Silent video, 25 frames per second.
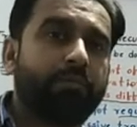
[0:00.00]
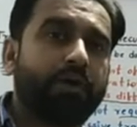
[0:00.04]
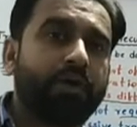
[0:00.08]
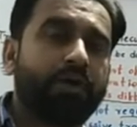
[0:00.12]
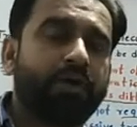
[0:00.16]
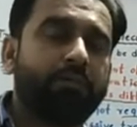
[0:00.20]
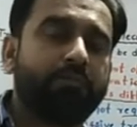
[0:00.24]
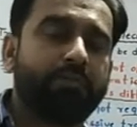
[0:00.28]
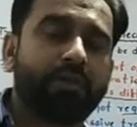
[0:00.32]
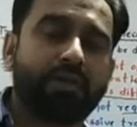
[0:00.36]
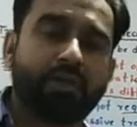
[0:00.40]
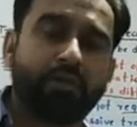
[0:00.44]

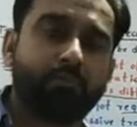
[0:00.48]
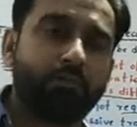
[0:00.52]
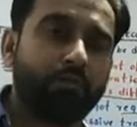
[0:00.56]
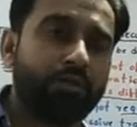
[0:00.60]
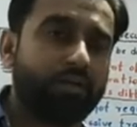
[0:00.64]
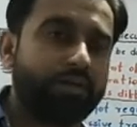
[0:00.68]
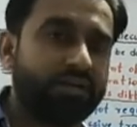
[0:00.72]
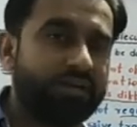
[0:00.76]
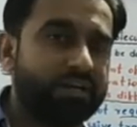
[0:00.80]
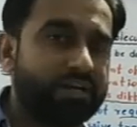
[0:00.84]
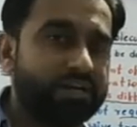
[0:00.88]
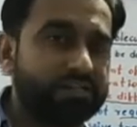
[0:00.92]
metabolic
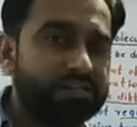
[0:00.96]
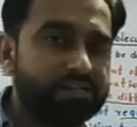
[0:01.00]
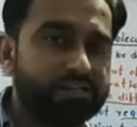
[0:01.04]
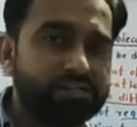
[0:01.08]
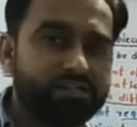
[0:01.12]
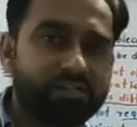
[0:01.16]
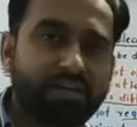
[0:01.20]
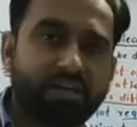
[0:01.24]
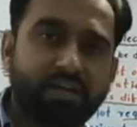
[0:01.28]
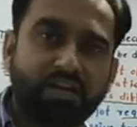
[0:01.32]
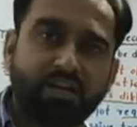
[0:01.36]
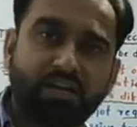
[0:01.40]
reactions are
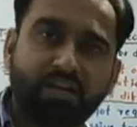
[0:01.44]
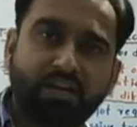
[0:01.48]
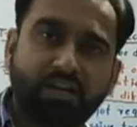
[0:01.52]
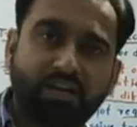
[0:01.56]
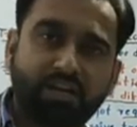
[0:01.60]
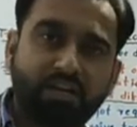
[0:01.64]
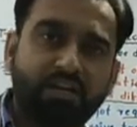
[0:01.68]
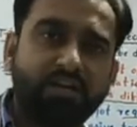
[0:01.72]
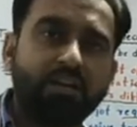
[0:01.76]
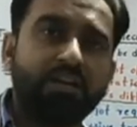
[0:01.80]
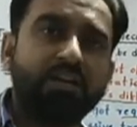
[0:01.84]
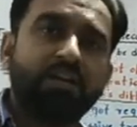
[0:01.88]
occurring
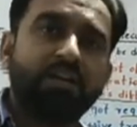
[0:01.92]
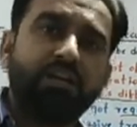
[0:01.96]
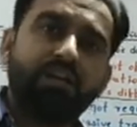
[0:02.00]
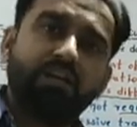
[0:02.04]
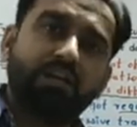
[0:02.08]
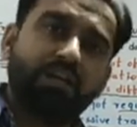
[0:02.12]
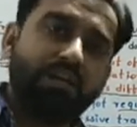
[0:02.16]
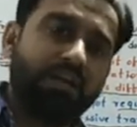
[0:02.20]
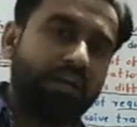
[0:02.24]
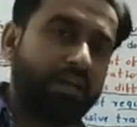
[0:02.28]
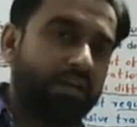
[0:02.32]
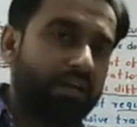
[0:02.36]
in
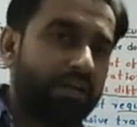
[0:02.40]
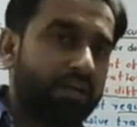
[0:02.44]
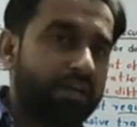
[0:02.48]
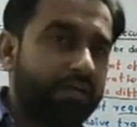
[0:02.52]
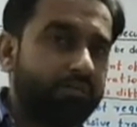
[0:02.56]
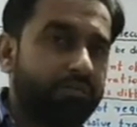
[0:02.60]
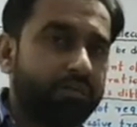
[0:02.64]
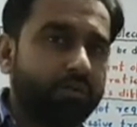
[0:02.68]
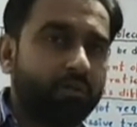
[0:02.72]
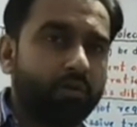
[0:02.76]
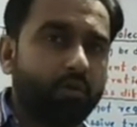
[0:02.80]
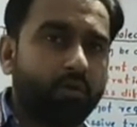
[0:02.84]
a living
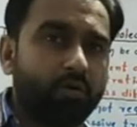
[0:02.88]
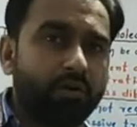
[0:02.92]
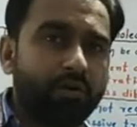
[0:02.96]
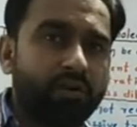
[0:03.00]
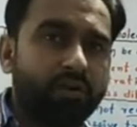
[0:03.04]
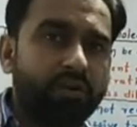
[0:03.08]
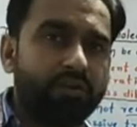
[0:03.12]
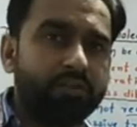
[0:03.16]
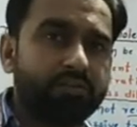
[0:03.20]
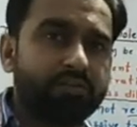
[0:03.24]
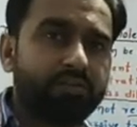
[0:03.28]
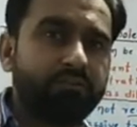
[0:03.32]

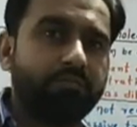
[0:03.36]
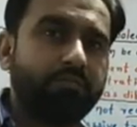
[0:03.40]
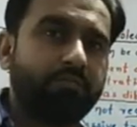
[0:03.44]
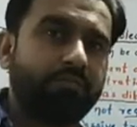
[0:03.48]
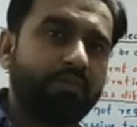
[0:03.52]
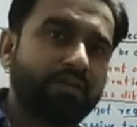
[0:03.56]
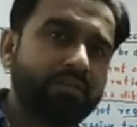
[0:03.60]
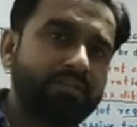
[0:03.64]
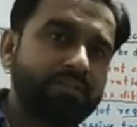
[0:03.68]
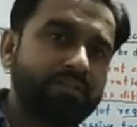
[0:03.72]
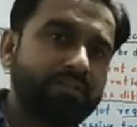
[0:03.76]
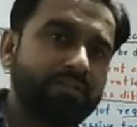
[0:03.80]
organism.
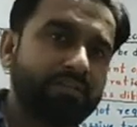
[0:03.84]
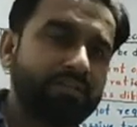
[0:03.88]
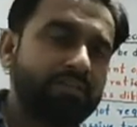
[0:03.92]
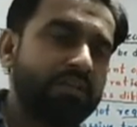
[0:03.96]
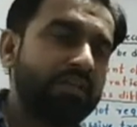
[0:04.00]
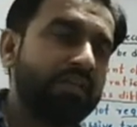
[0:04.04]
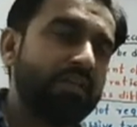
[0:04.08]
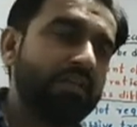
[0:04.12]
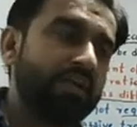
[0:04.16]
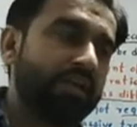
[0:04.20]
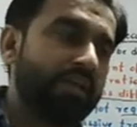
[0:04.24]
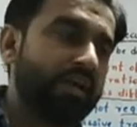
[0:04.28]
First is
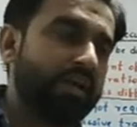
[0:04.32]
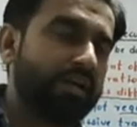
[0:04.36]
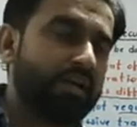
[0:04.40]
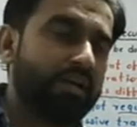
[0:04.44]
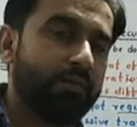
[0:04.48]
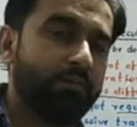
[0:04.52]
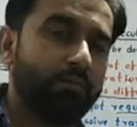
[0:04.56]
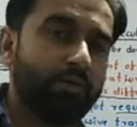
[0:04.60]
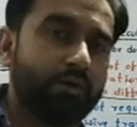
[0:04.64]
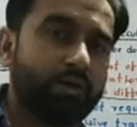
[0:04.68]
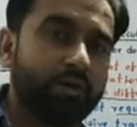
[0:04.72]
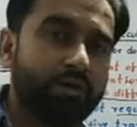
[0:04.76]

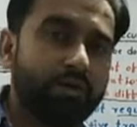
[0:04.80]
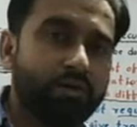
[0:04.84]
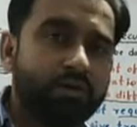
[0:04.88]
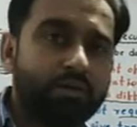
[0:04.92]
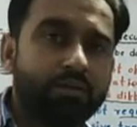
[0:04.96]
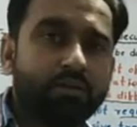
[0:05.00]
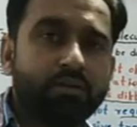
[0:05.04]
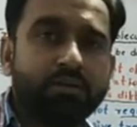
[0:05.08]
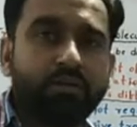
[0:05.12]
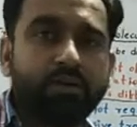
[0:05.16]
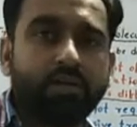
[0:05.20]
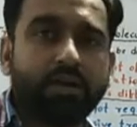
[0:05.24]
catabolic
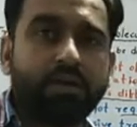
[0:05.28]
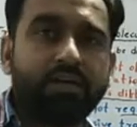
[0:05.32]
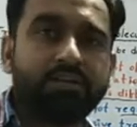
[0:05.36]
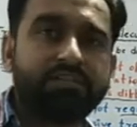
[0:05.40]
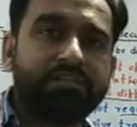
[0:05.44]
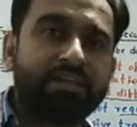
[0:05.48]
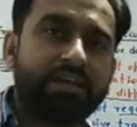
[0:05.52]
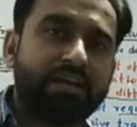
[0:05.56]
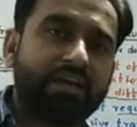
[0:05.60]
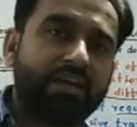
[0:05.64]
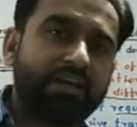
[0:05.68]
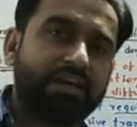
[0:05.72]
and
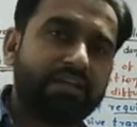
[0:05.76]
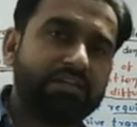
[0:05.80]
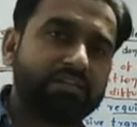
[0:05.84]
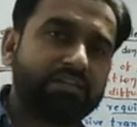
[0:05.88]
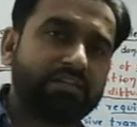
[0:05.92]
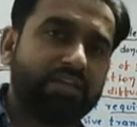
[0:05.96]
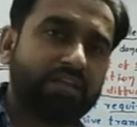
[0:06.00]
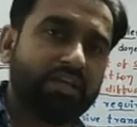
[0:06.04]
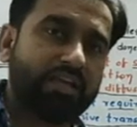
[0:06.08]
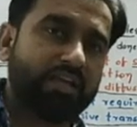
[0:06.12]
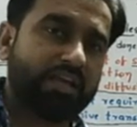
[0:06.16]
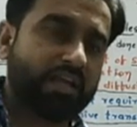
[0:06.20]
second is
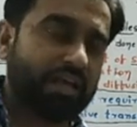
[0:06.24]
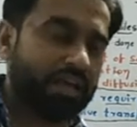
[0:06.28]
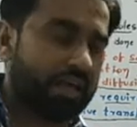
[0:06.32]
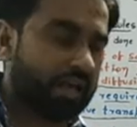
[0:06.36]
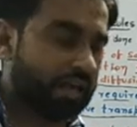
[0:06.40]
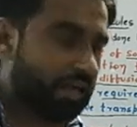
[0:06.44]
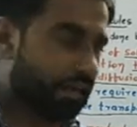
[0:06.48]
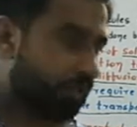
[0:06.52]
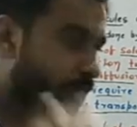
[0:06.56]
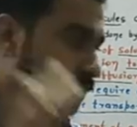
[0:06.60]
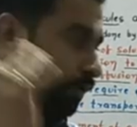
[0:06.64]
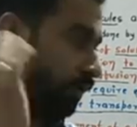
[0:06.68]

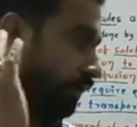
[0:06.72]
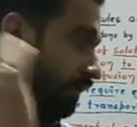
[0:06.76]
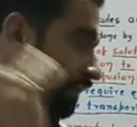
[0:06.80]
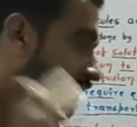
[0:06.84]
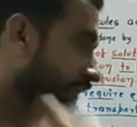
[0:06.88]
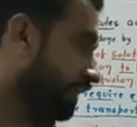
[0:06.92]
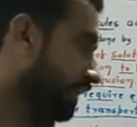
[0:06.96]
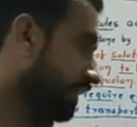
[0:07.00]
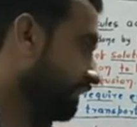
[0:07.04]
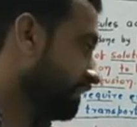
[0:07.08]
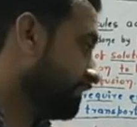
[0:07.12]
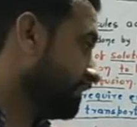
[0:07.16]
anabolic
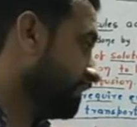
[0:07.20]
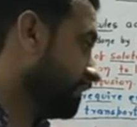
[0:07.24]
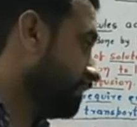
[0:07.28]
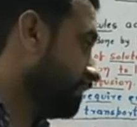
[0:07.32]
reaction.